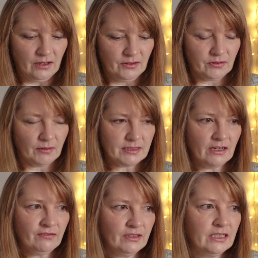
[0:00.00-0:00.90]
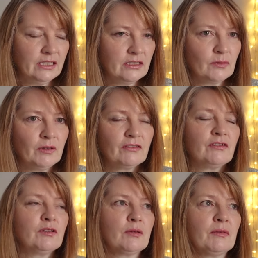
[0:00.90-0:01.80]
So I definitely need to work
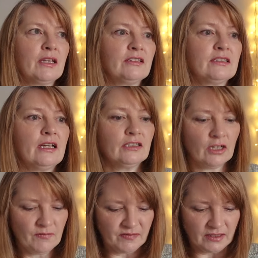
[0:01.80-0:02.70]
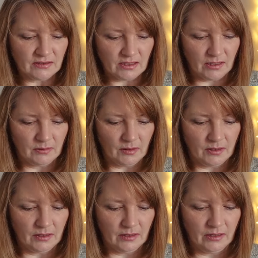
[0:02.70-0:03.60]
through some of that stash. So
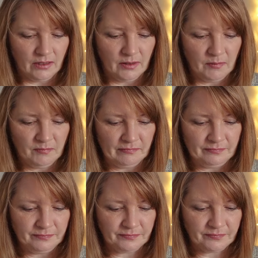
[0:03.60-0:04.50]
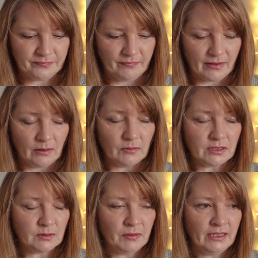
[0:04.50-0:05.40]
I
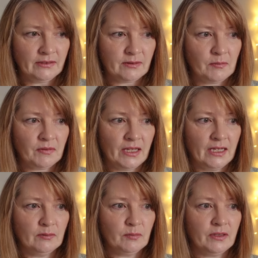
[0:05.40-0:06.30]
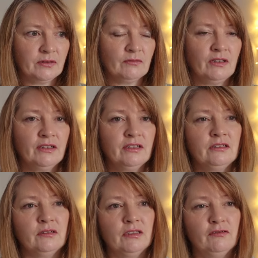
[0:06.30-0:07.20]
wanted to pull out some of that, but I thought rather
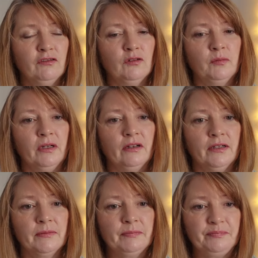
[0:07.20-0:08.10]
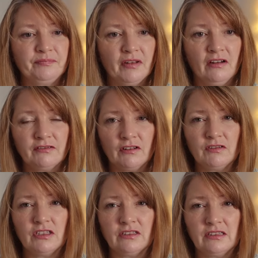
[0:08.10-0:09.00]
than doing it 4-ply after
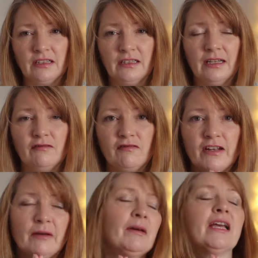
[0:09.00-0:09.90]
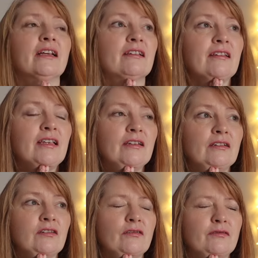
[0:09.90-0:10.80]
I've just done that flower hexie
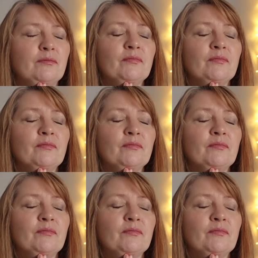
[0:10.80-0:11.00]
and sort of